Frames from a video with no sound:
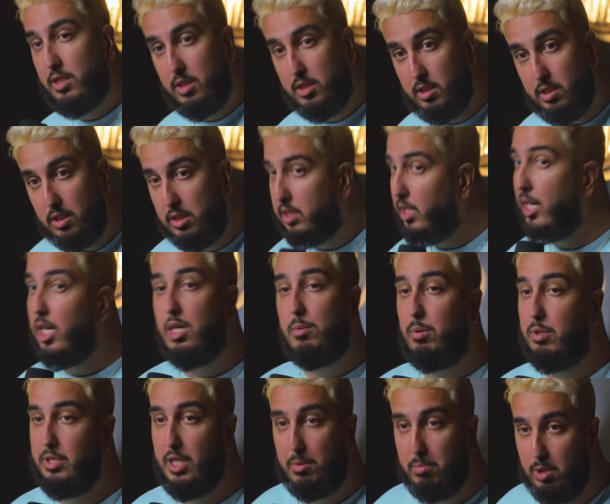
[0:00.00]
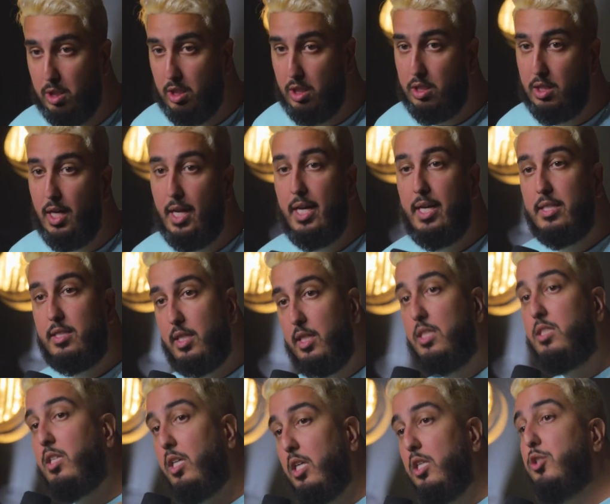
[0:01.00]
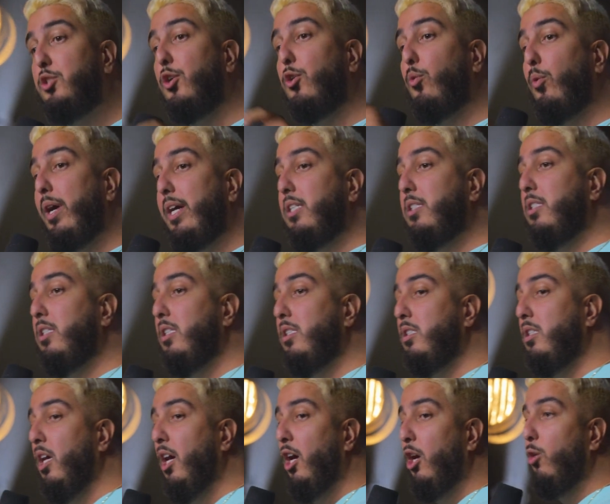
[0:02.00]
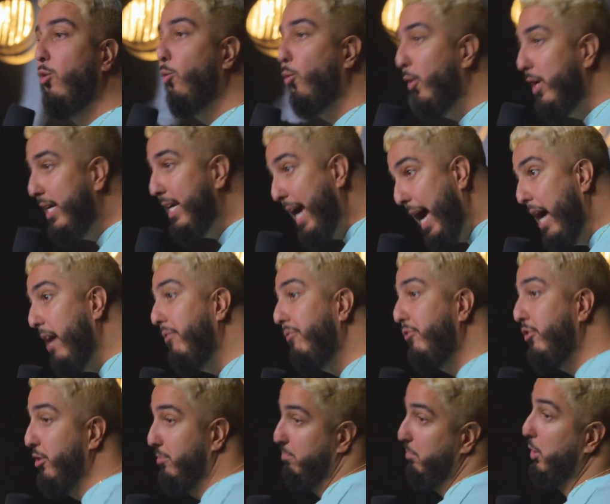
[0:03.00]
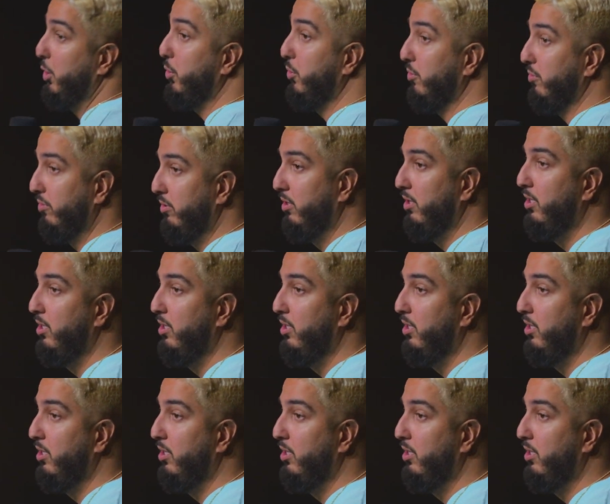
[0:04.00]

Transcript: this is a terrible neighborhood. These kids are racist. We have to move.